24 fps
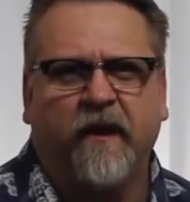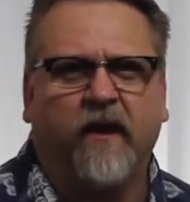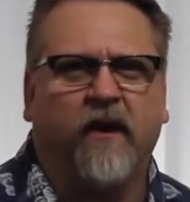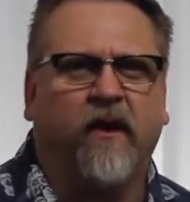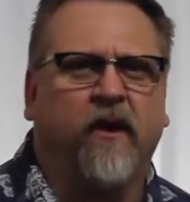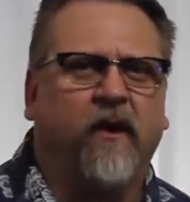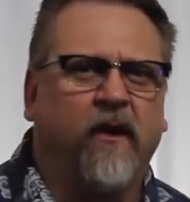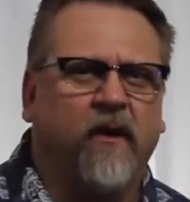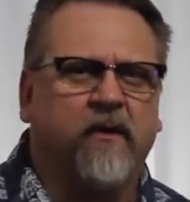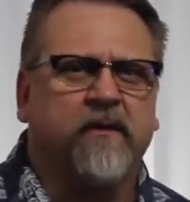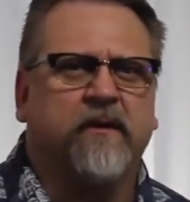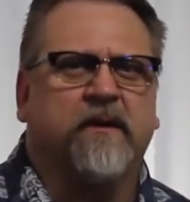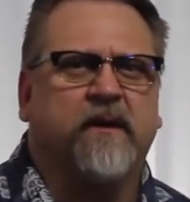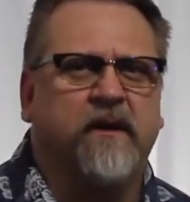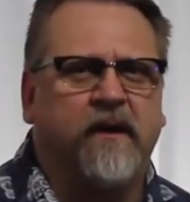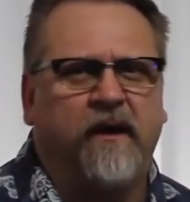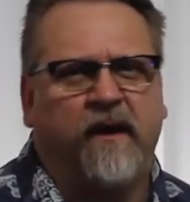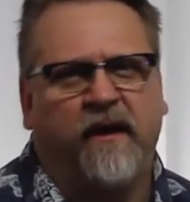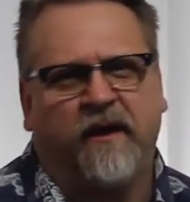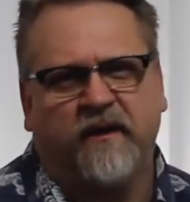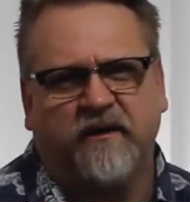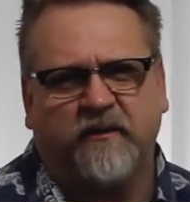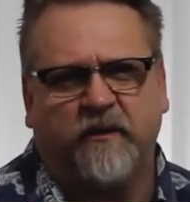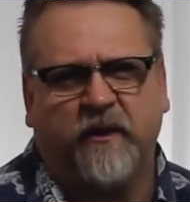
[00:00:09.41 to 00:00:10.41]
all the key
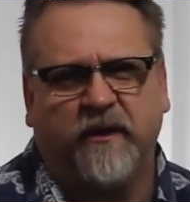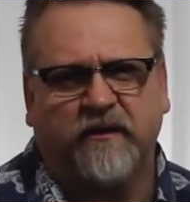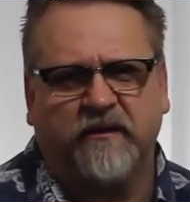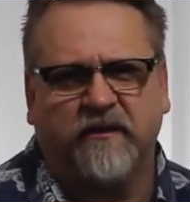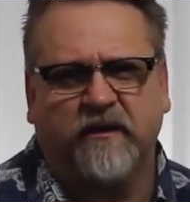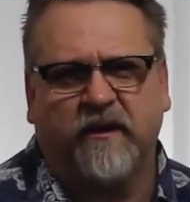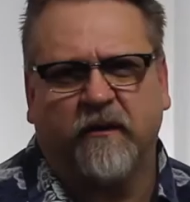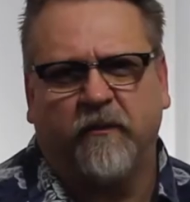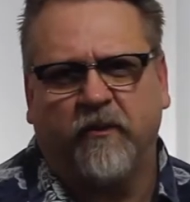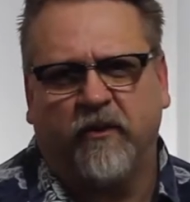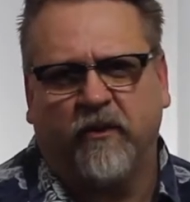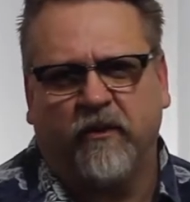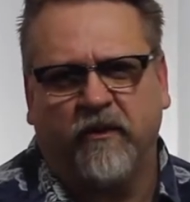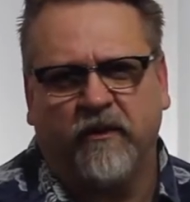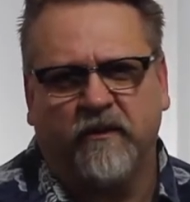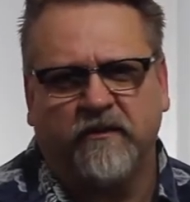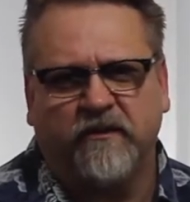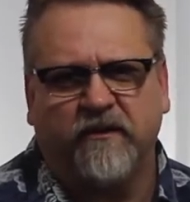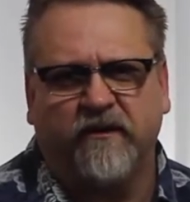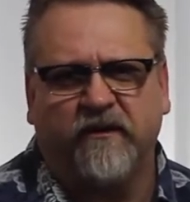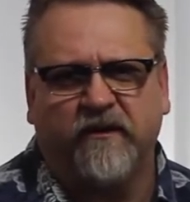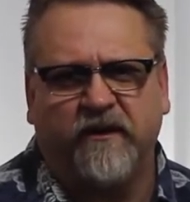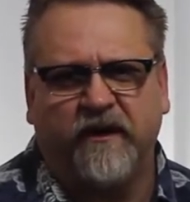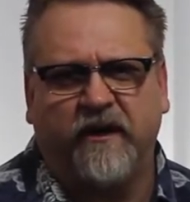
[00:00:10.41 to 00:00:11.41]
aspects and components
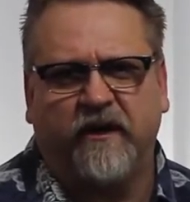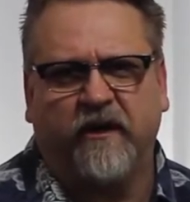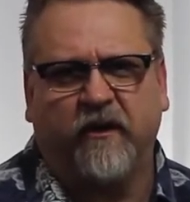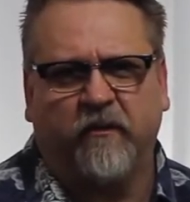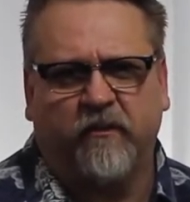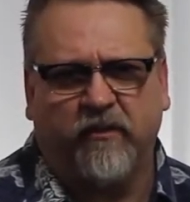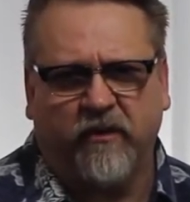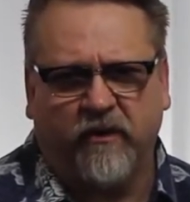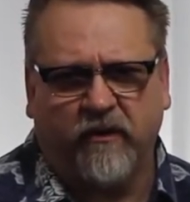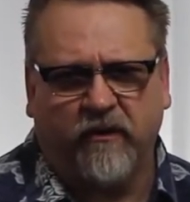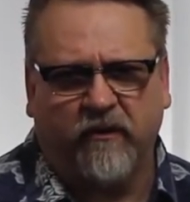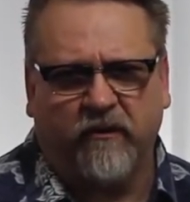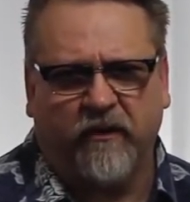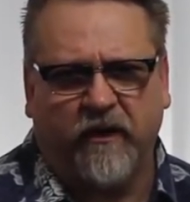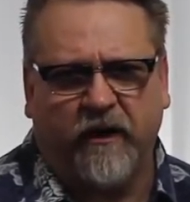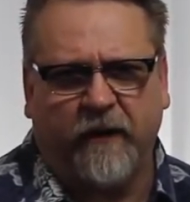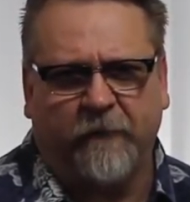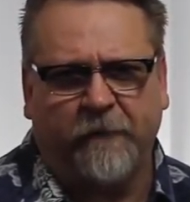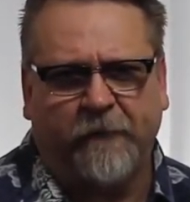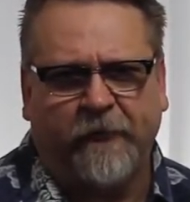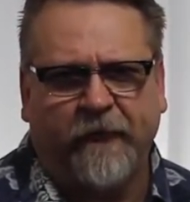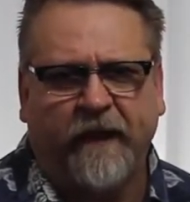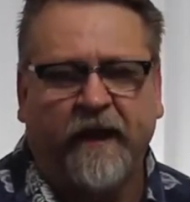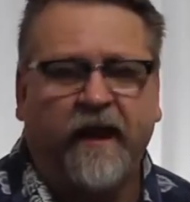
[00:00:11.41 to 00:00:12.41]
of the DLL
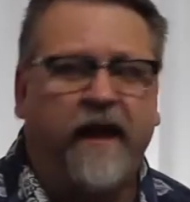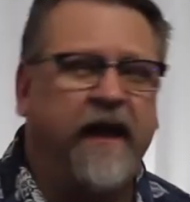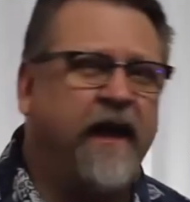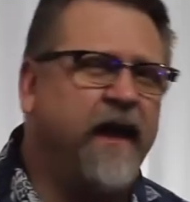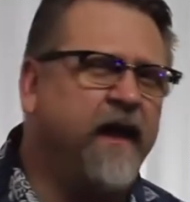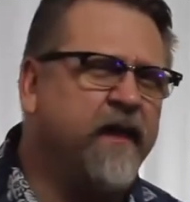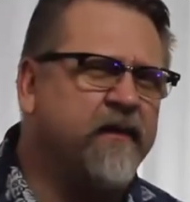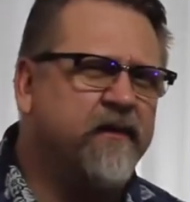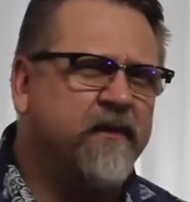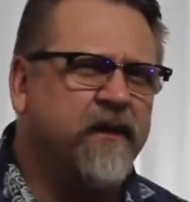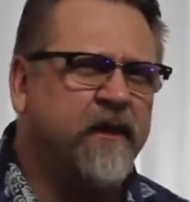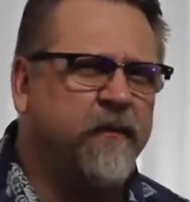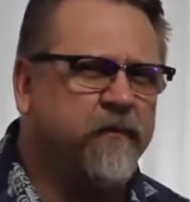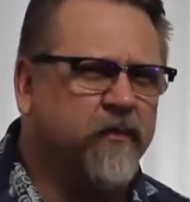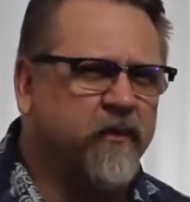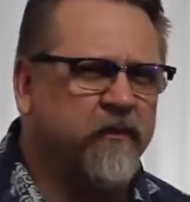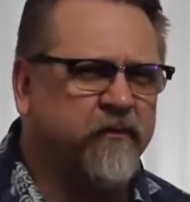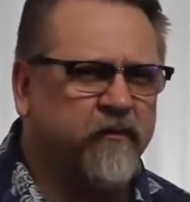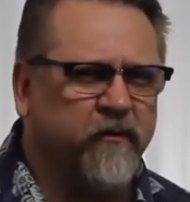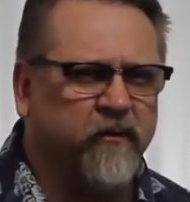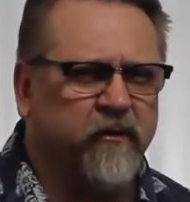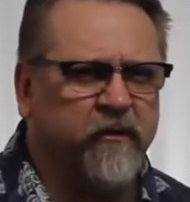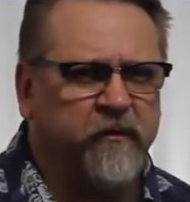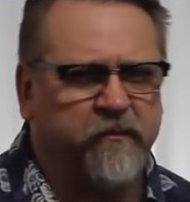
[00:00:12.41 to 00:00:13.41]
program and the
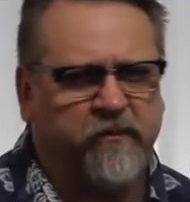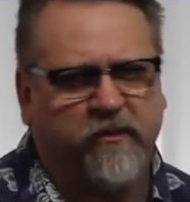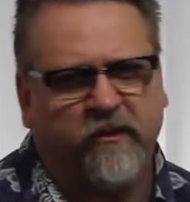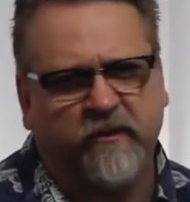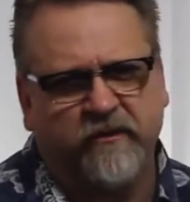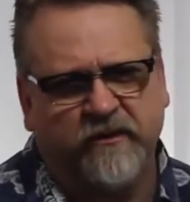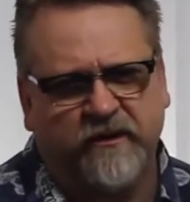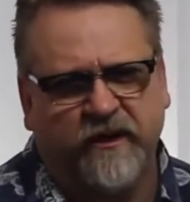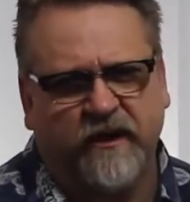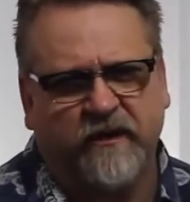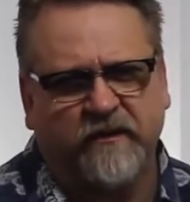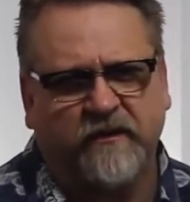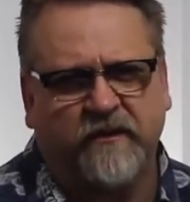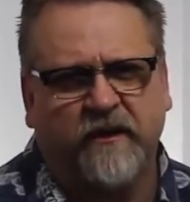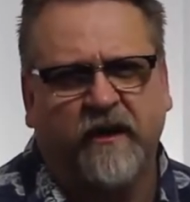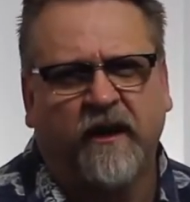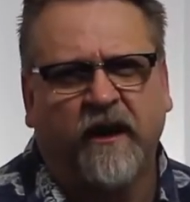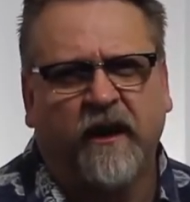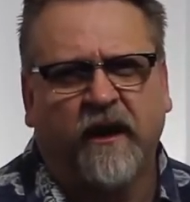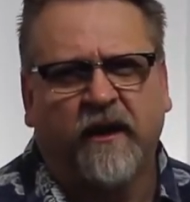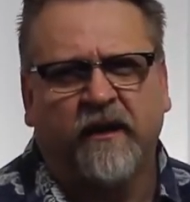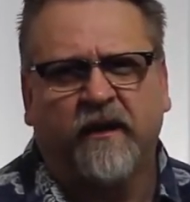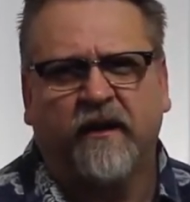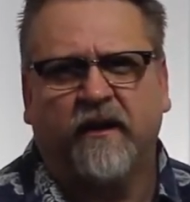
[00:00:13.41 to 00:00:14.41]
ePortfolio process
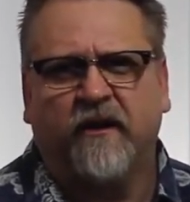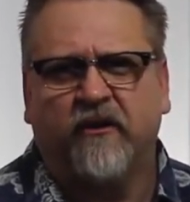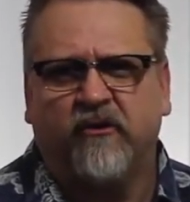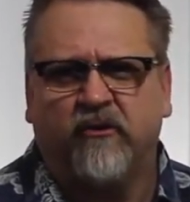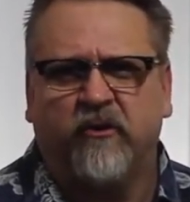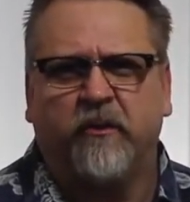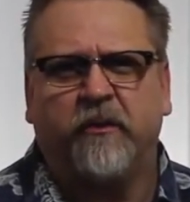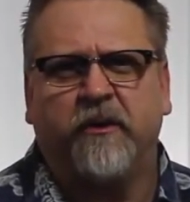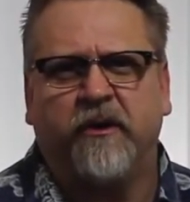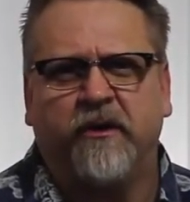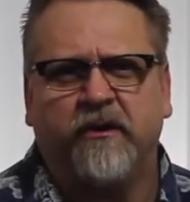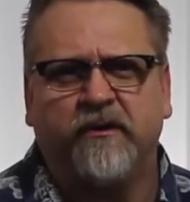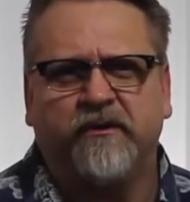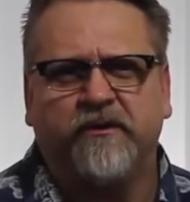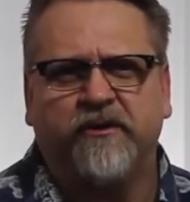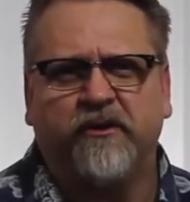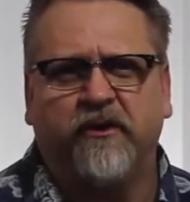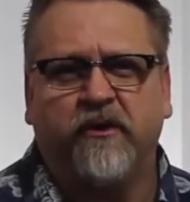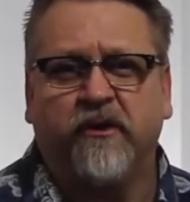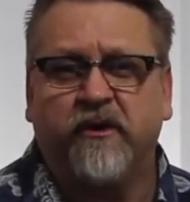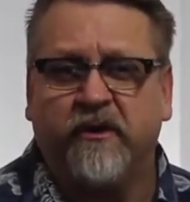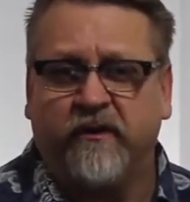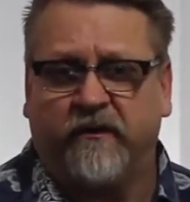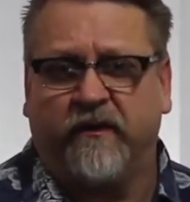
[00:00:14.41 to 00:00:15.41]
that contributed to
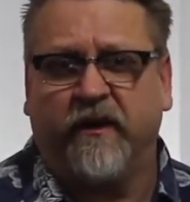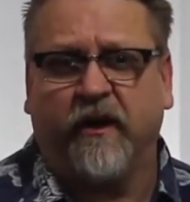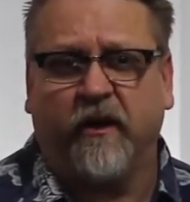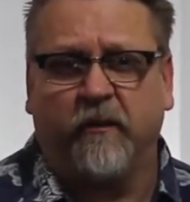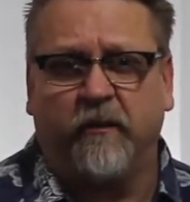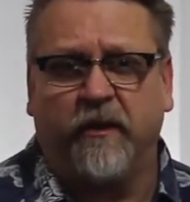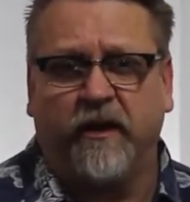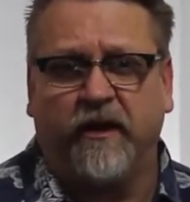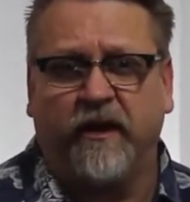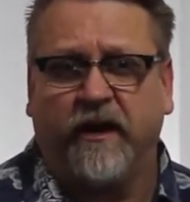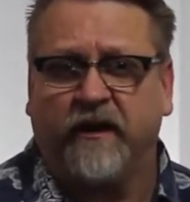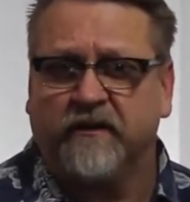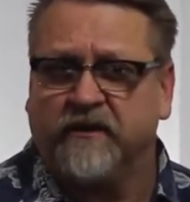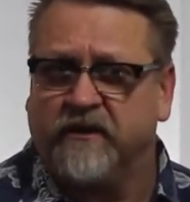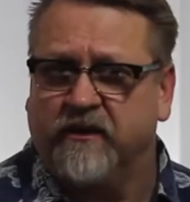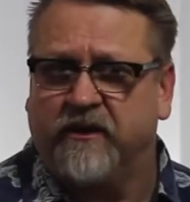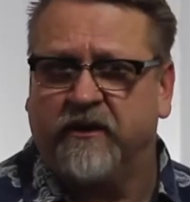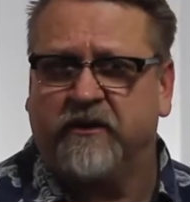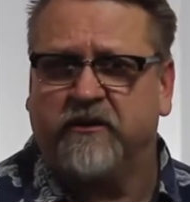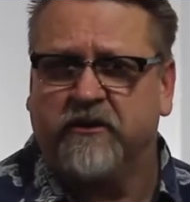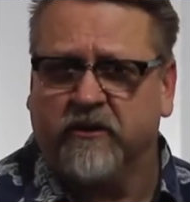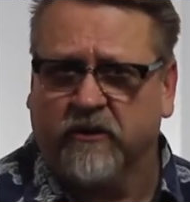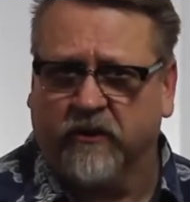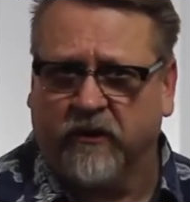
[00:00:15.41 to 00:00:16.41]
your development as a
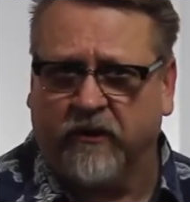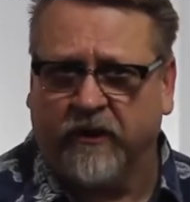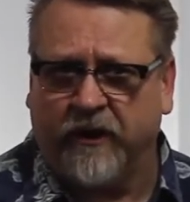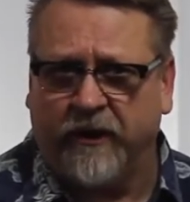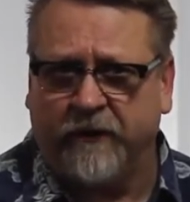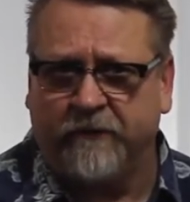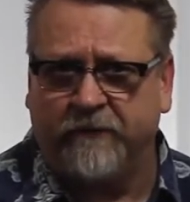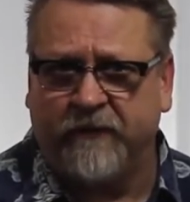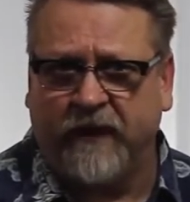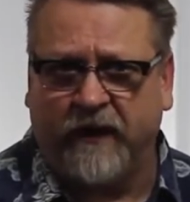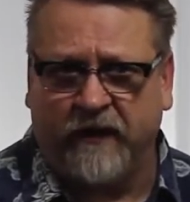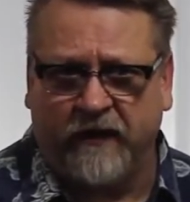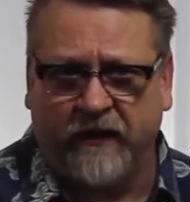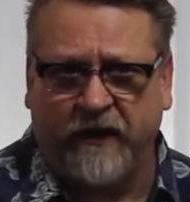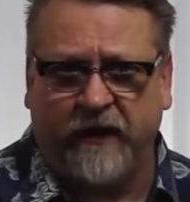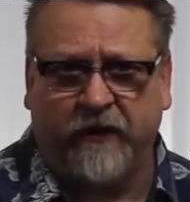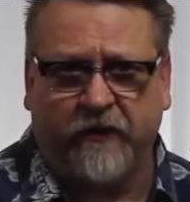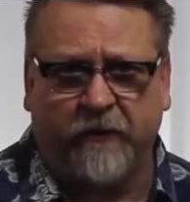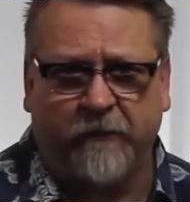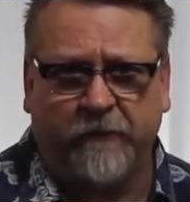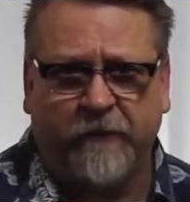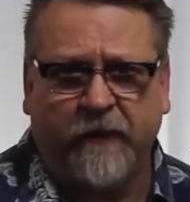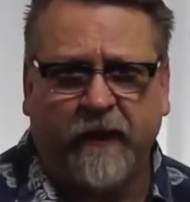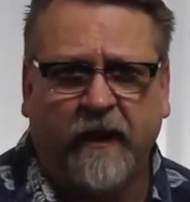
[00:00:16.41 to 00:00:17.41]
digital learning and
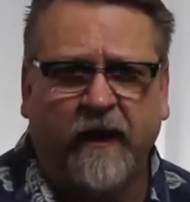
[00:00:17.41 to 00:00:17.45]
leader.